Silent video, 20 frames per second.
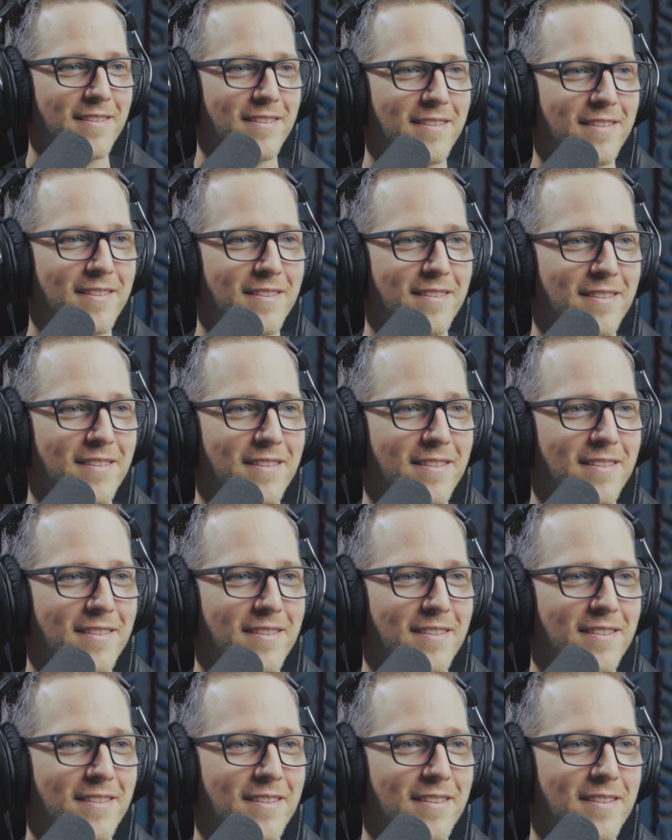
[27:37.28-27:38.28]
Mm-hmm.
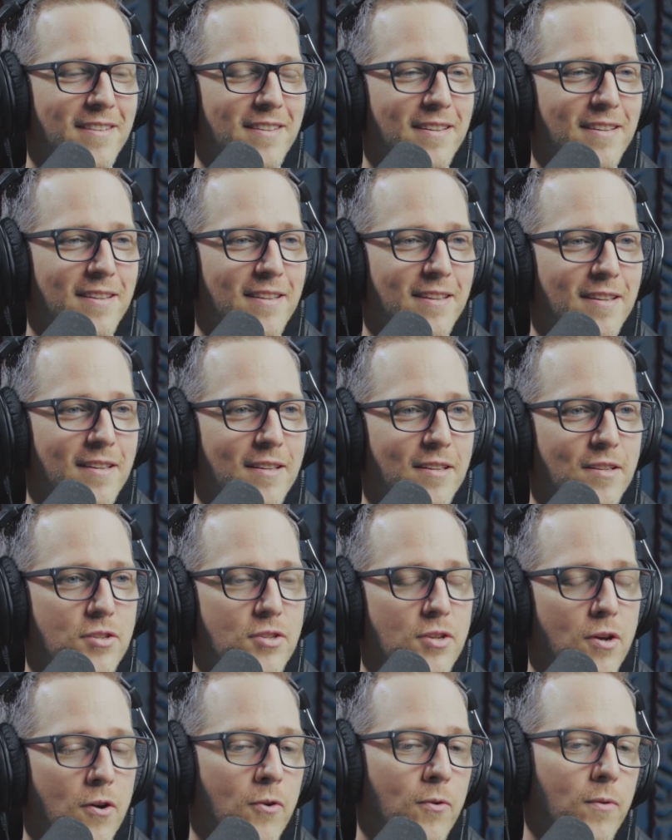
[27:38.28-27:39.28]

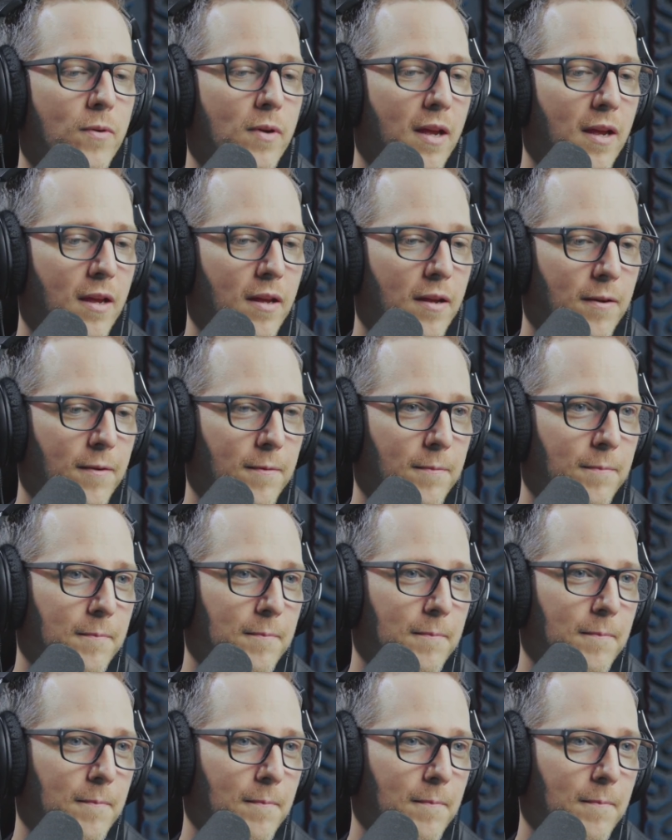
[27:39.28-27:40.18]
But so, the